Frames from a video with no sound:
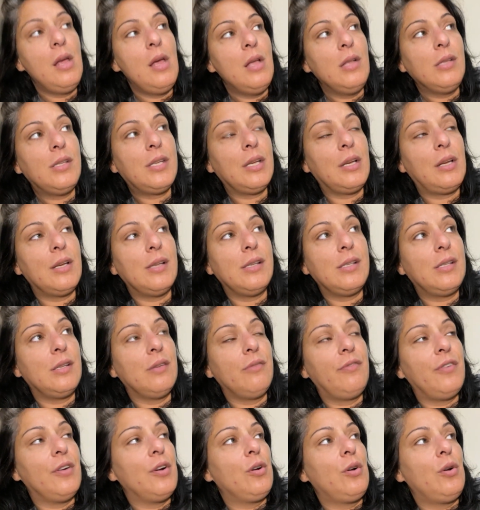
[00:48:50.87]
because
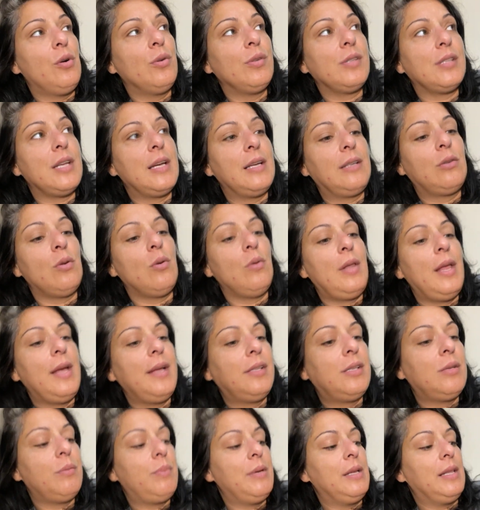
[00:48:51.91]
Virgos like don't like
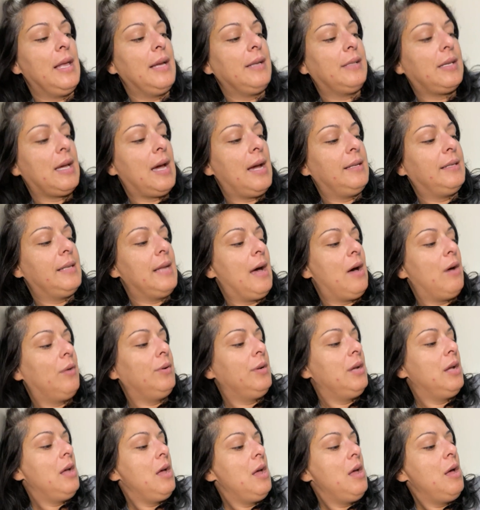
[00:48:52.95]
to be like tied
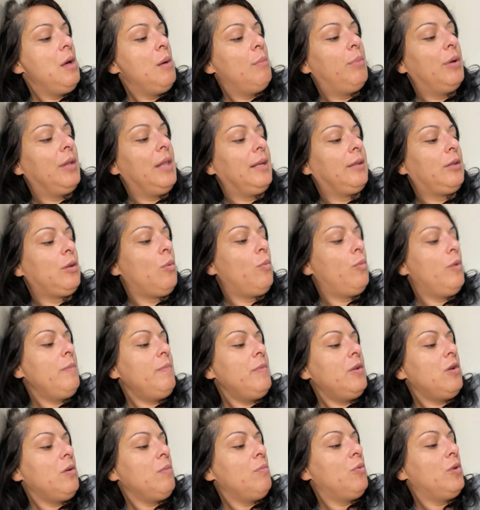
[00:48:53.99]
down. But like the
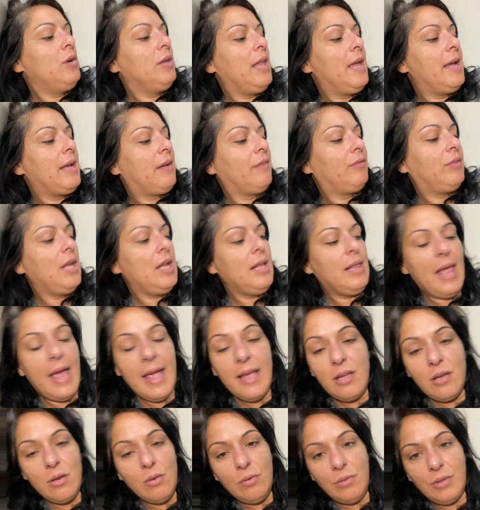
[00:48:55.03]
women are more like, if they
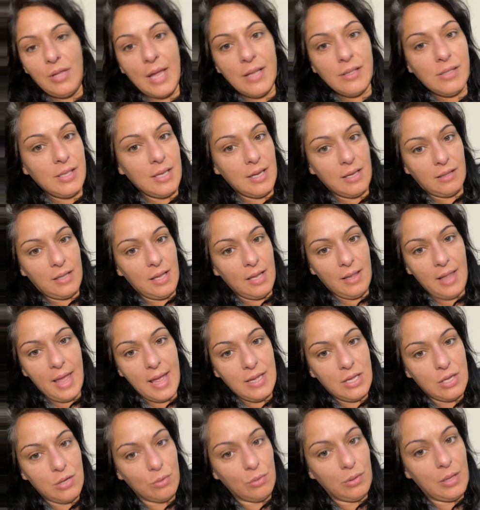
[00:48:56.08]
like you, that's it, they
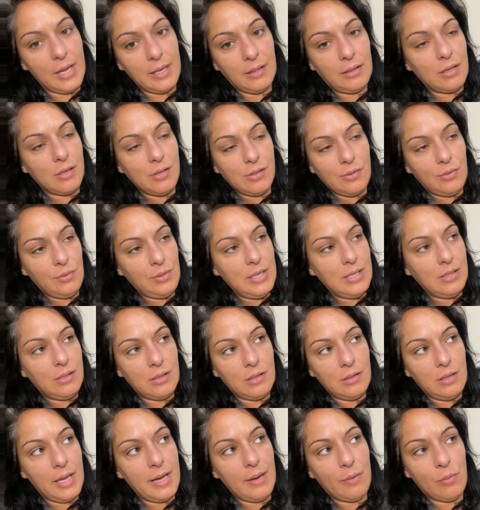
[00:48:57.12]
like you. Like, there's no need to
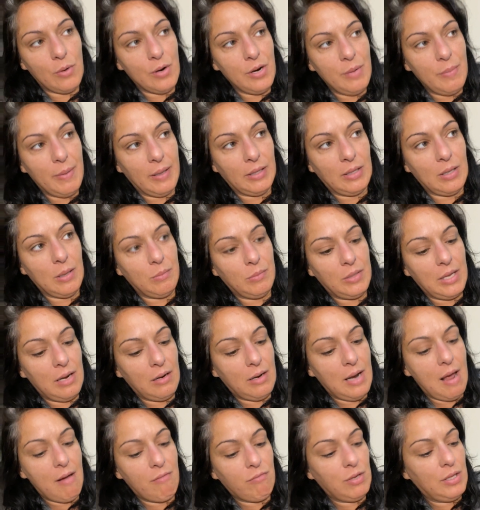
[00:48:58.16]
like worry about them. They're
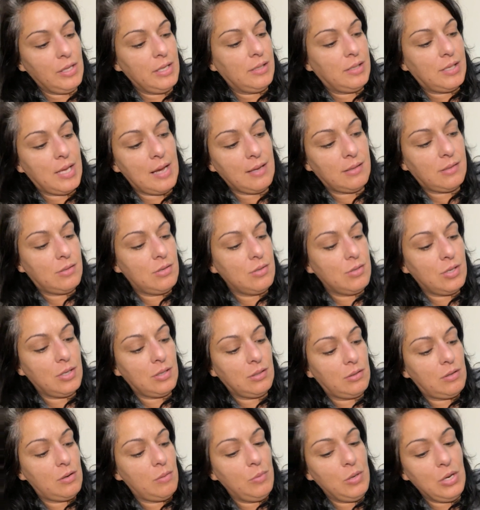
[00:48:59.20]
not really texters
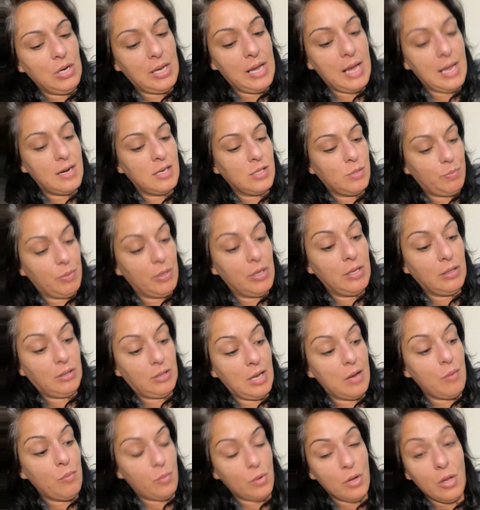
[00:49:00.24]
and communicators, but
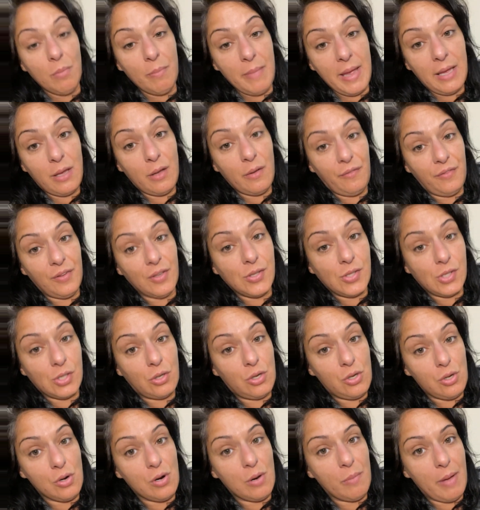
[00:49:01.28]
they will make you feel
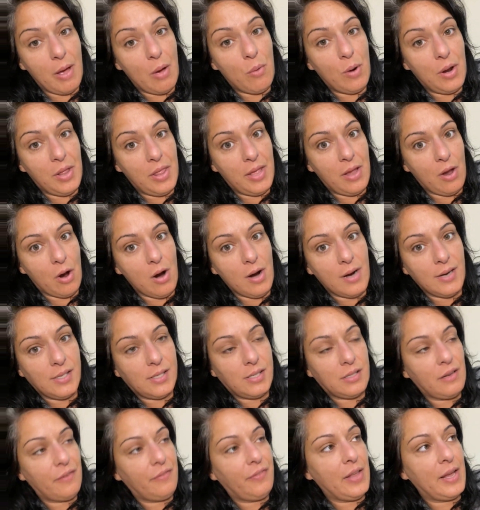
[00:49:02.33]
secure about where they are and
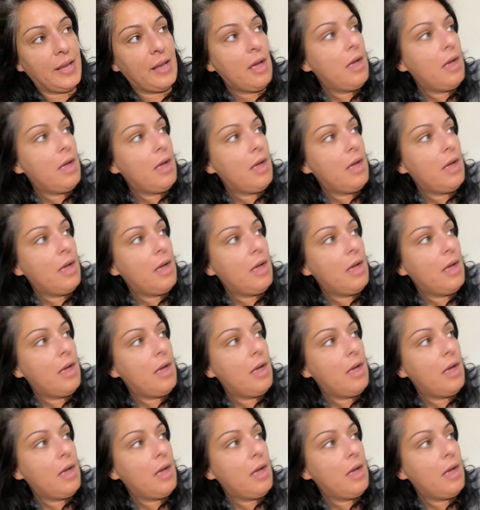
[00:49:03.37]
stuff. Like,